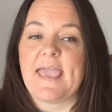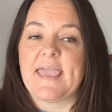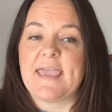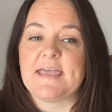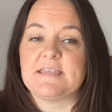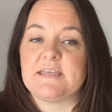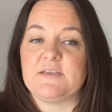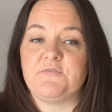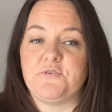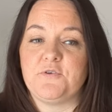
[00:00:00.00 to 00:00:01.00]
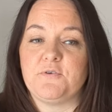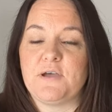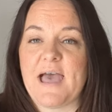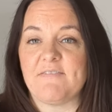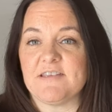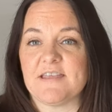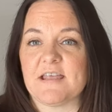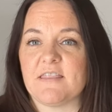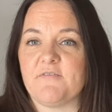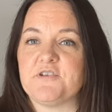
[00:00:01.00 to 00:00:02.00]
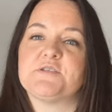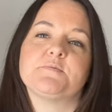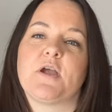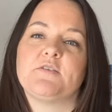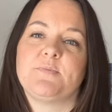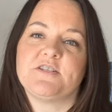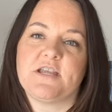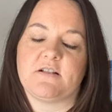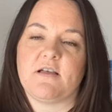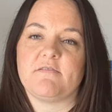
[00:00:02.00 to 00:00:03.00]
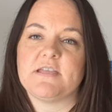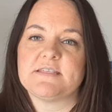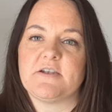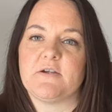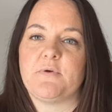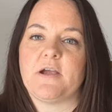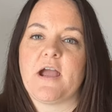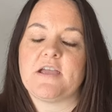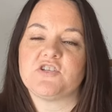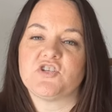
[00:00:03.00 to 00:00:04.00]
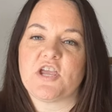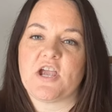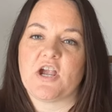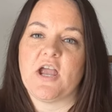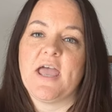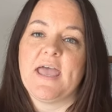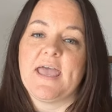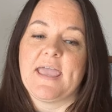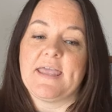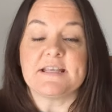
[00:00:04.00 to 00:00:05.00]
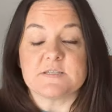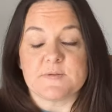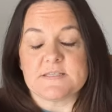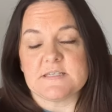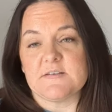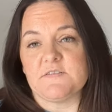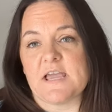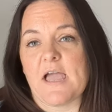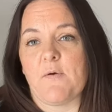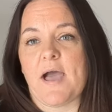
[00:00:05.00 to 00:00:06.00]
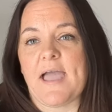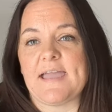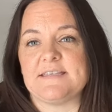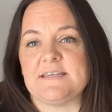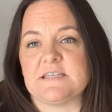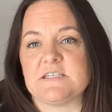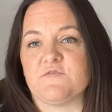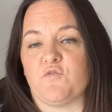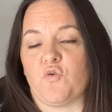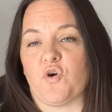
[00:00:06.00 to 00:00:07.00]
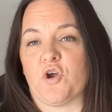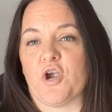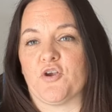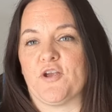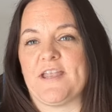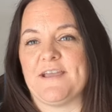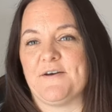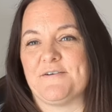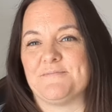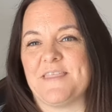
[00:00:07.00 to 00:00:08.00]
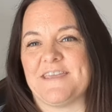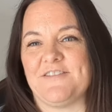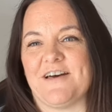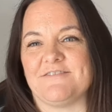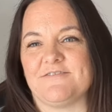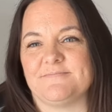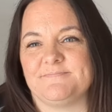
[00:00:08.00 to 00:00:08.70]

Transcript: And if you haven't yet, I'd love for you to subscribe to my channel, Lovely Etc, where I share inexpensive DIY ideas for creating a home that you love.